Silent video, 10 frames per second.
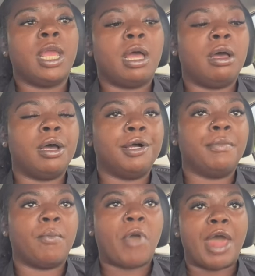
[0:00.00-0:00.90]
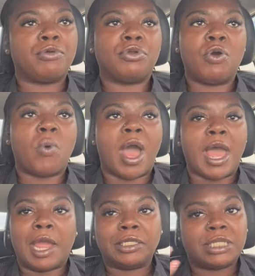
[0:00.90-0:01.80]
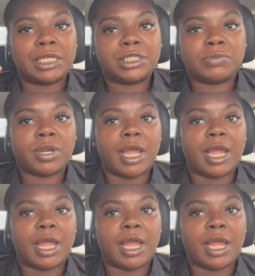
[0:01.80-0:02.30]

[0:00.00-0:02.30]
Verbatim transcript: Um, I don't know why. That's just what